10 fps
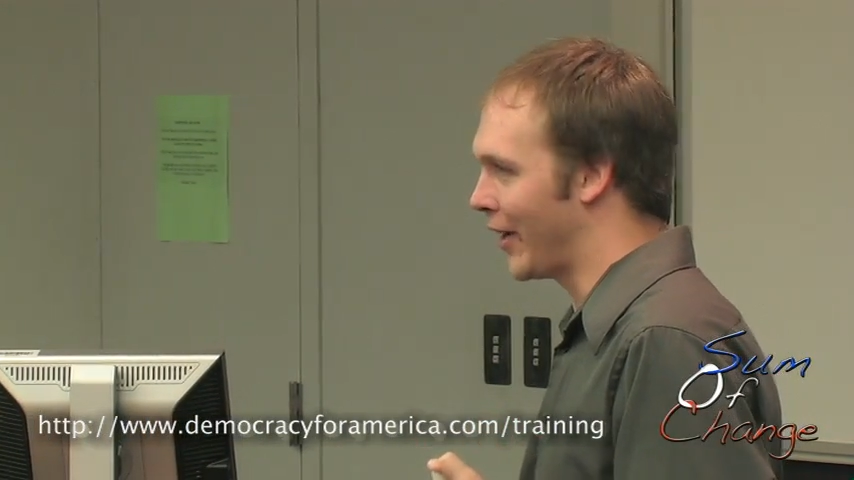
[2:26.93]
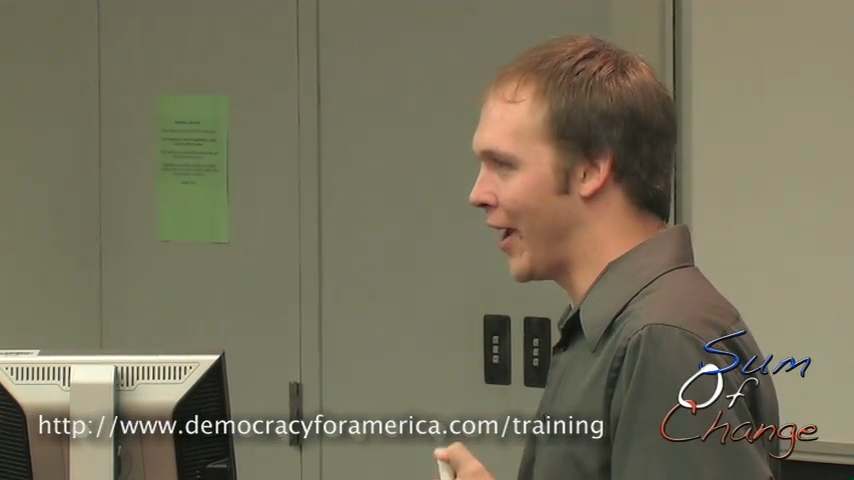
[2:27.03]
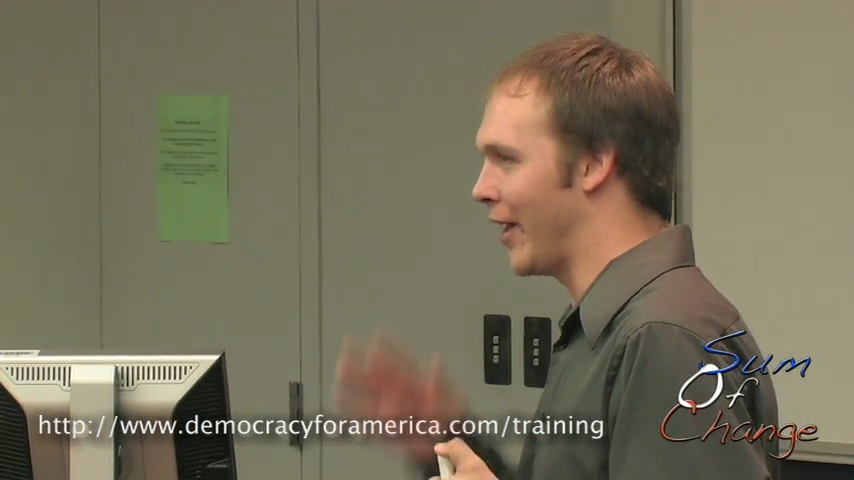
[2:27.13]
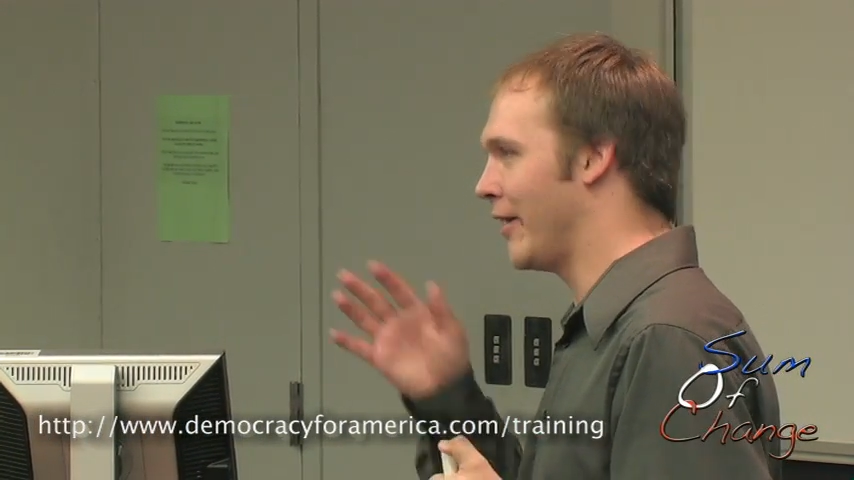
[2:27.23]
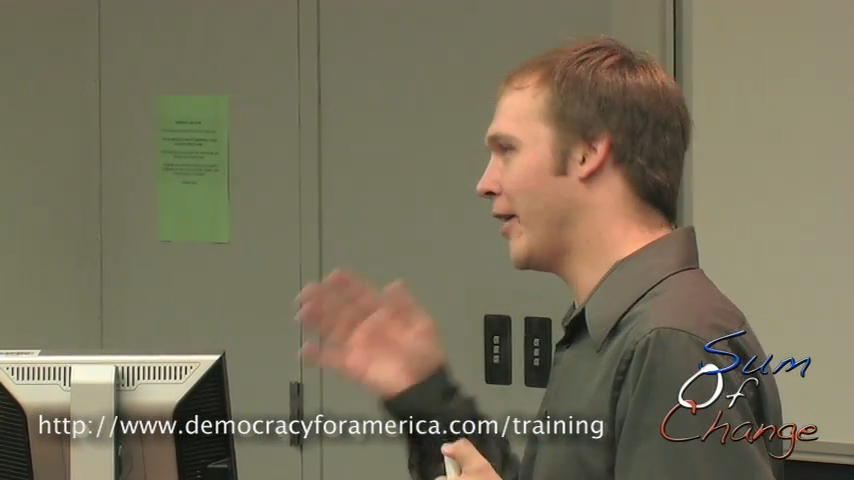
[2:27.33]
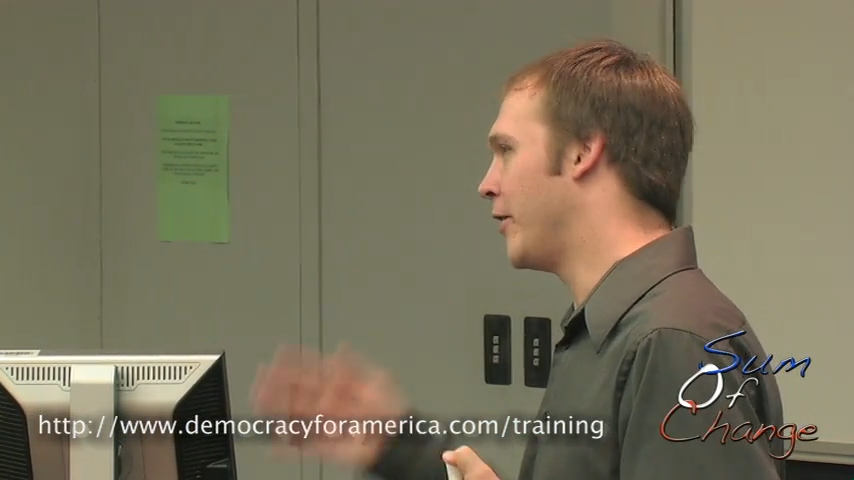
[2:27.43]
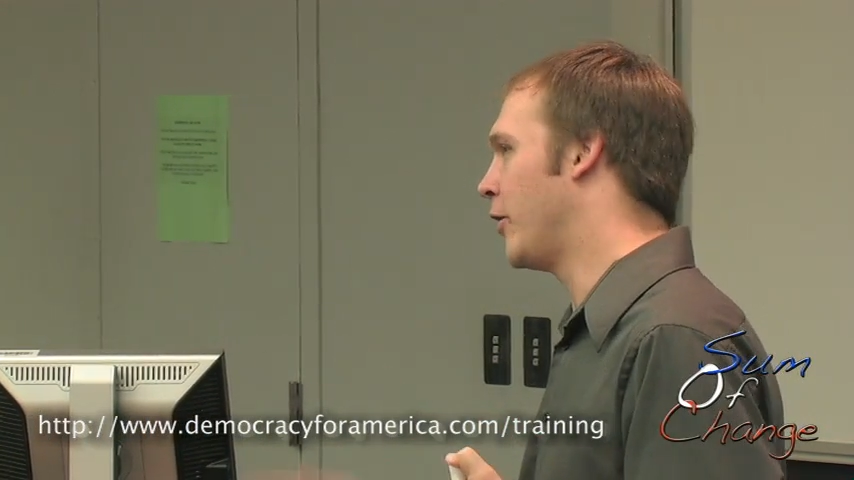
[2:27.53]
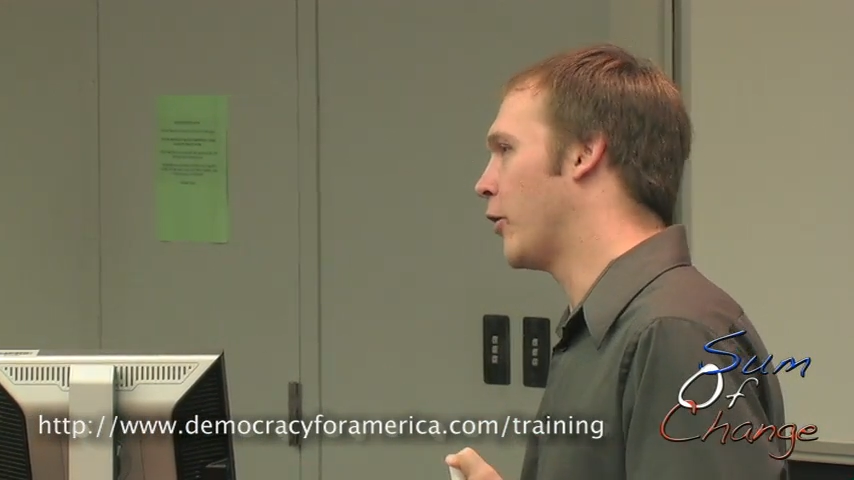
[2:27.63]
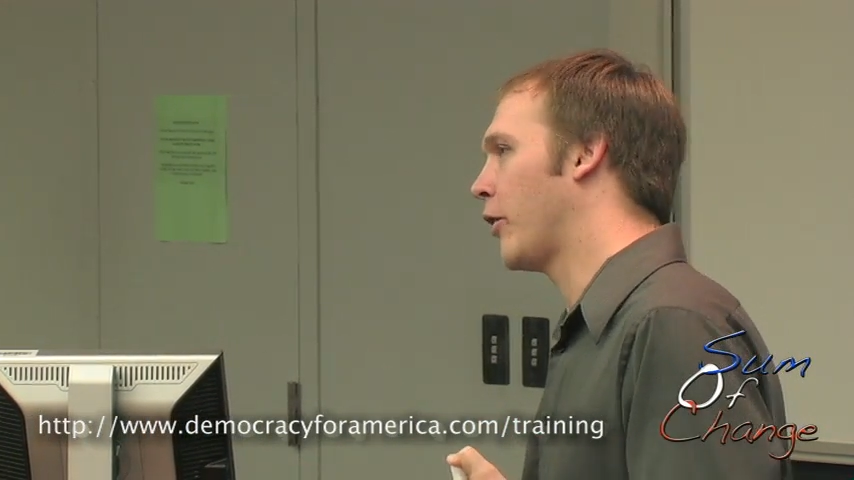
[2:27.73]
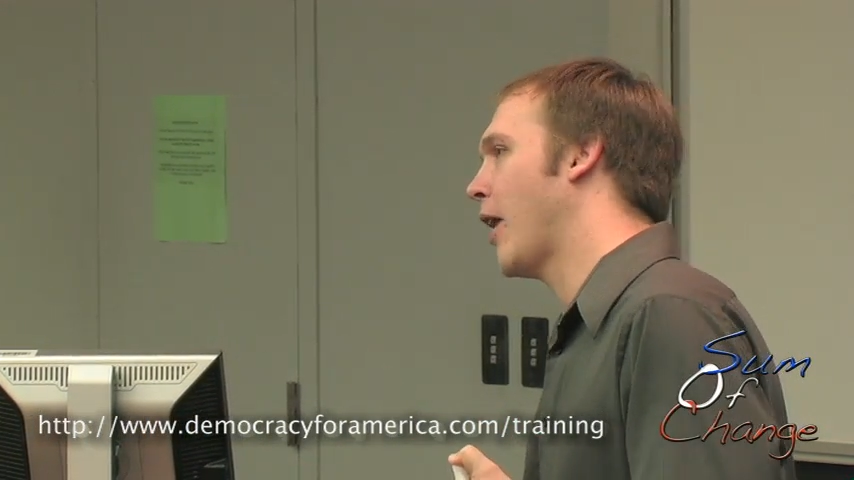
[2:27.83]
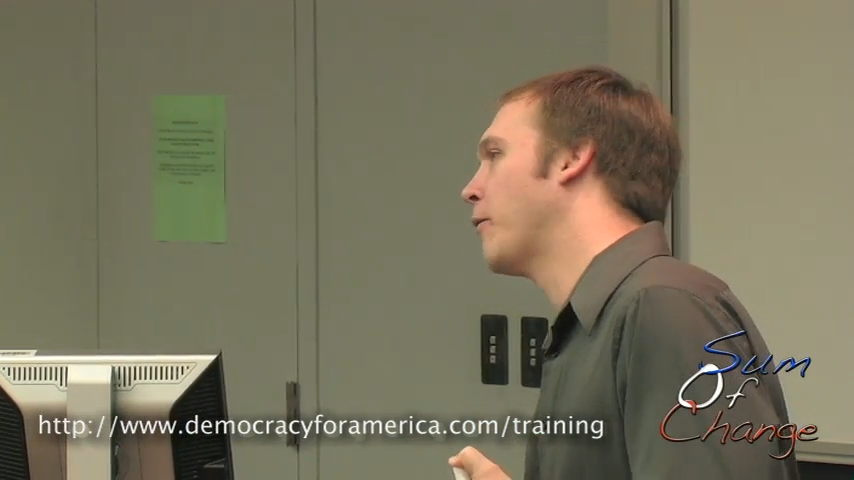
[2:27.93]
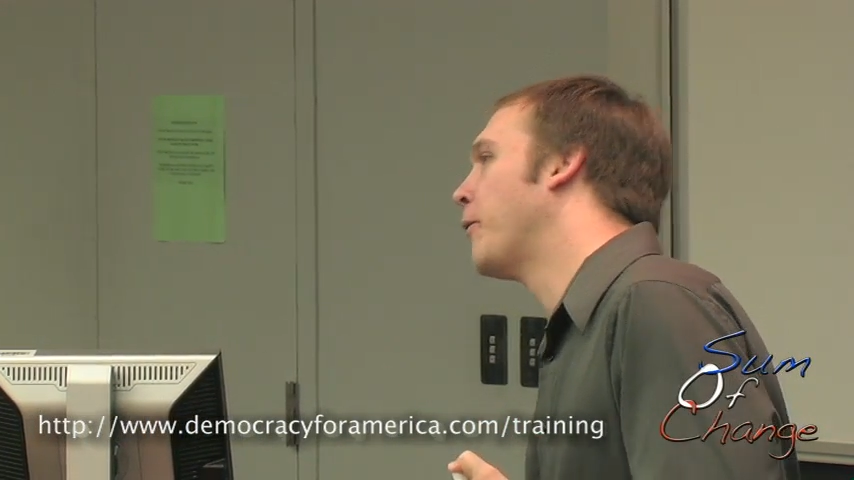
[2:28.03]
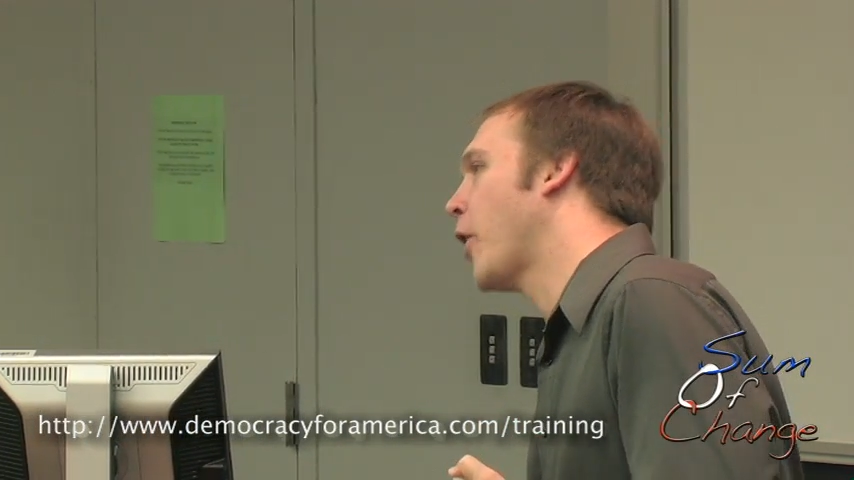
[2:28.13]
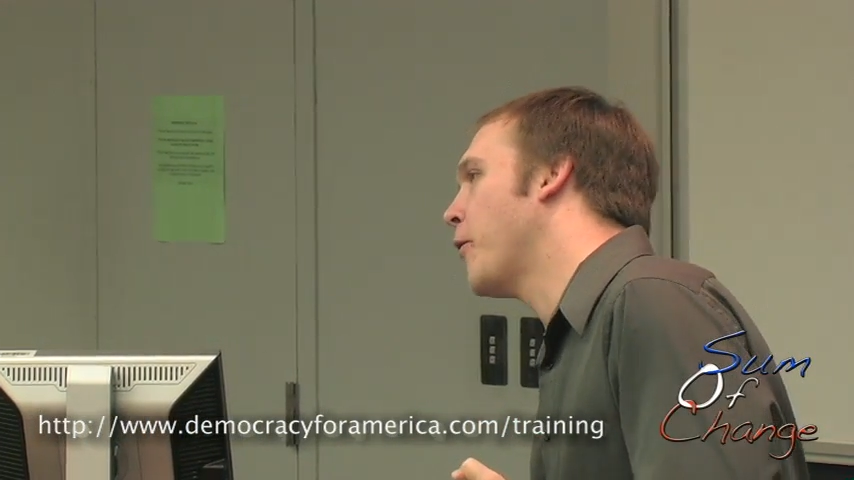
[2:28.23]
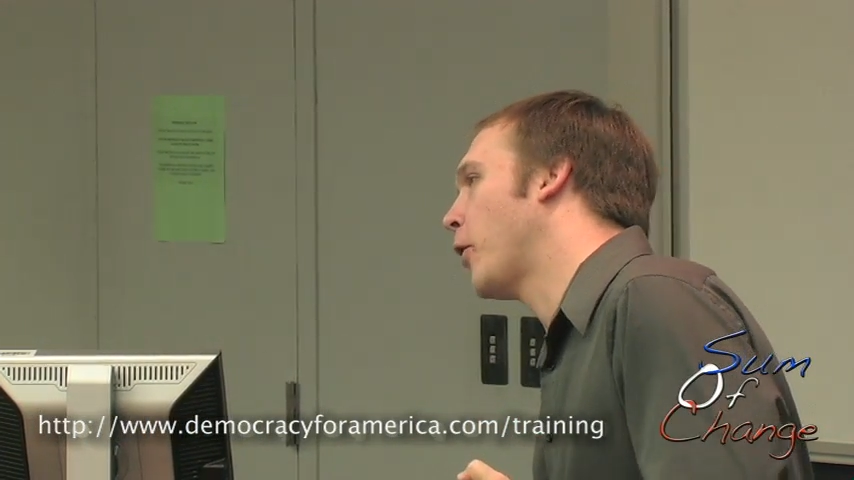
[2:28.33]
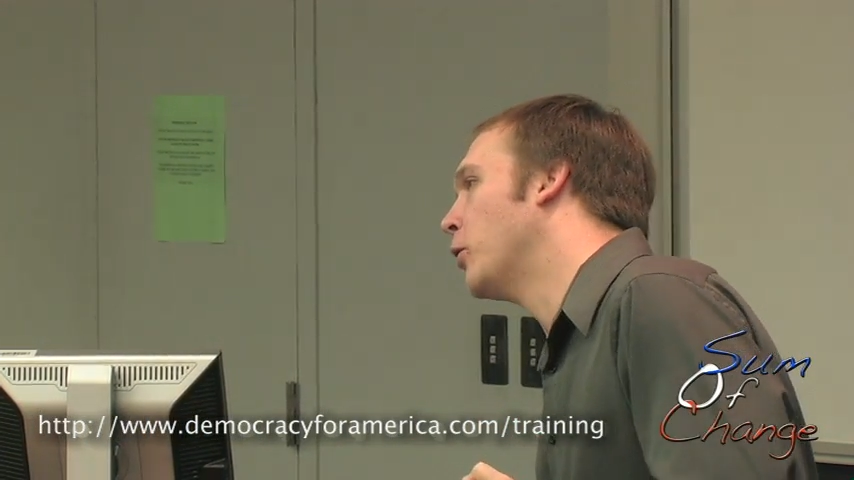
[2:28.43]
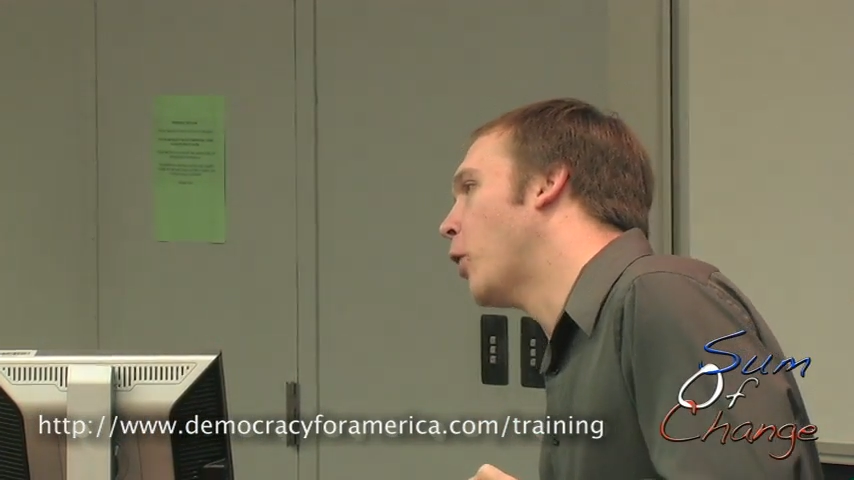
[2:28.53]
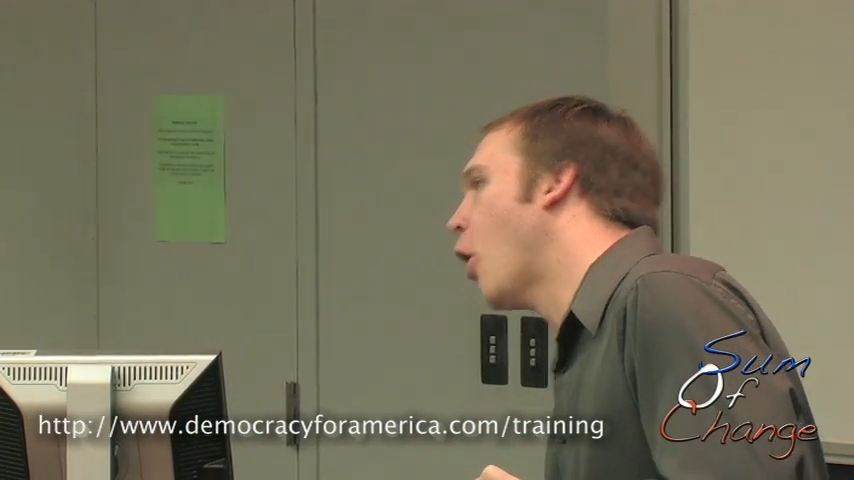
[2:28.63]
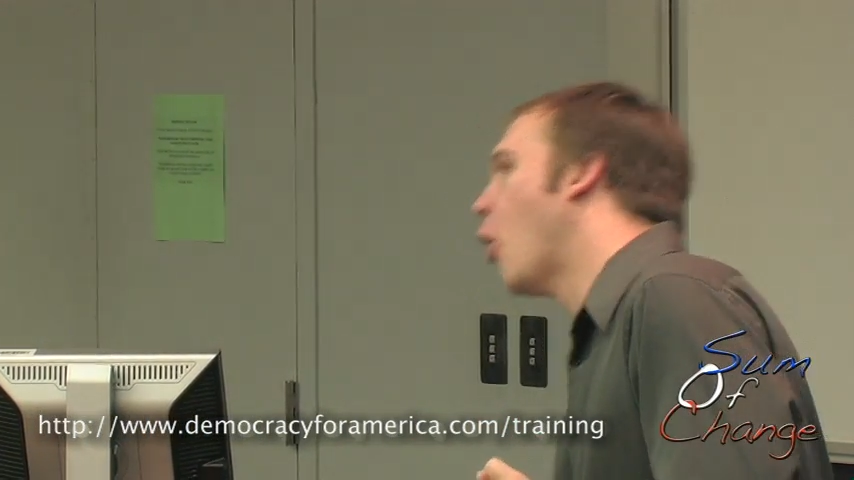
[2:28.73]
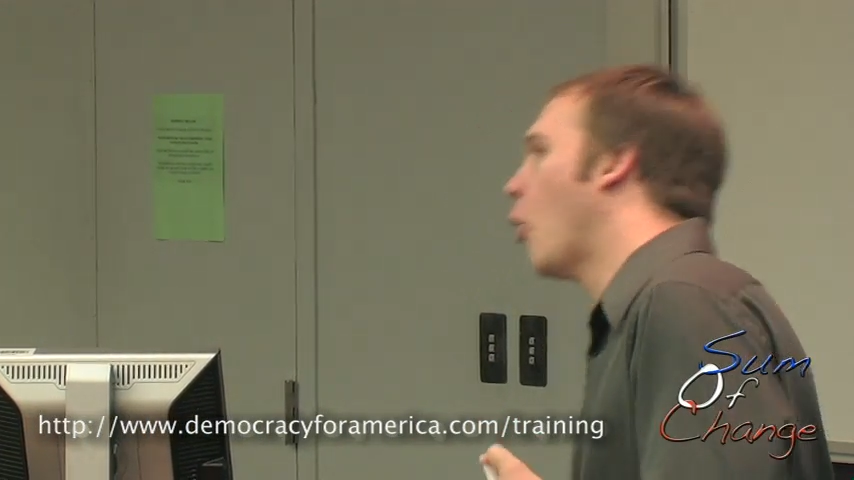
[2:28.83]
And you're going to have a very, very
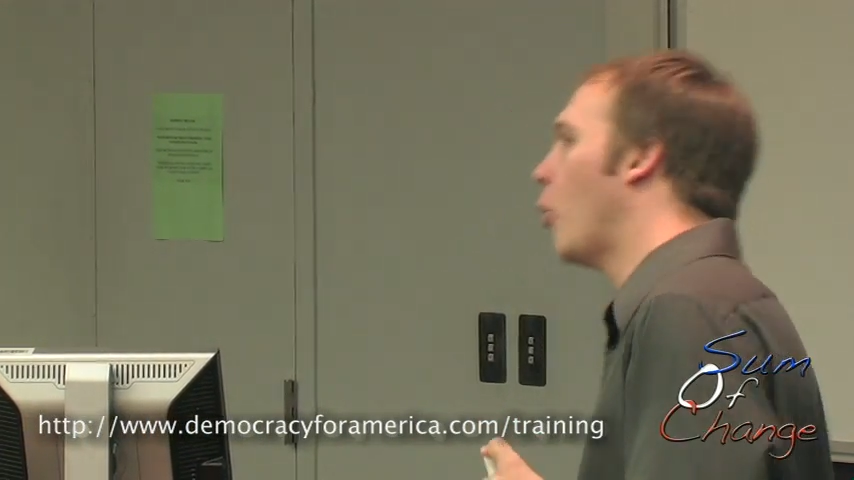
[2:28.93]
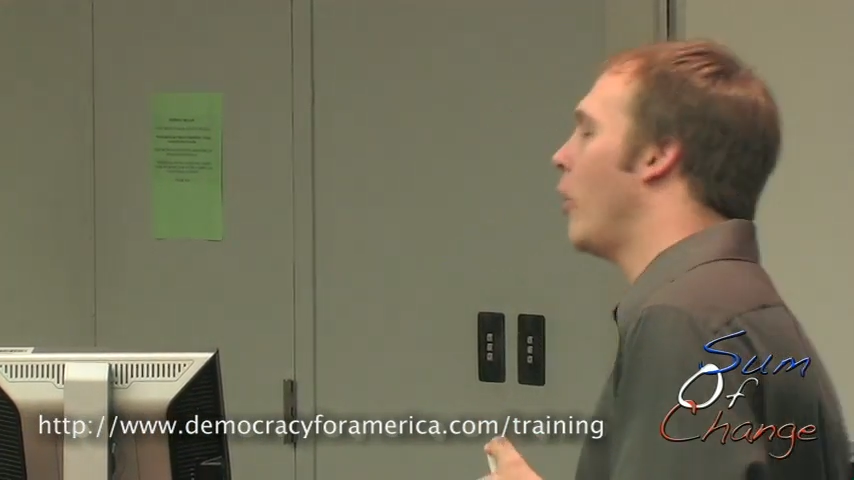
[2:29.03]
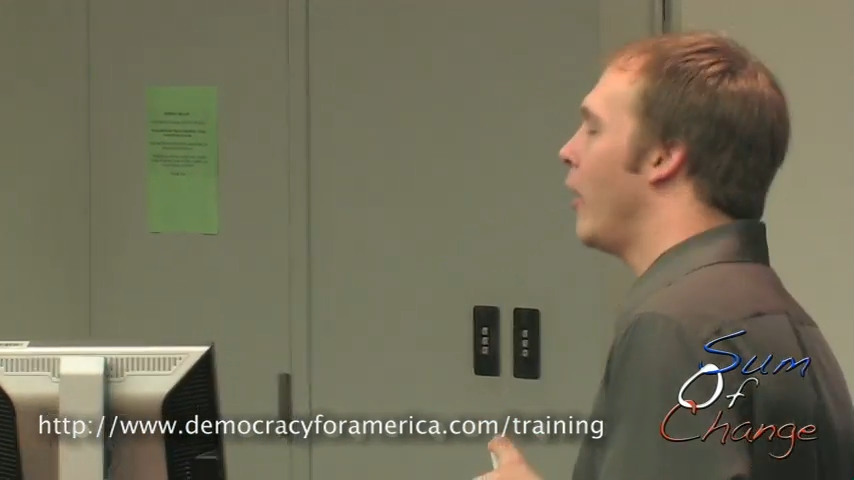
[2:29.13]
low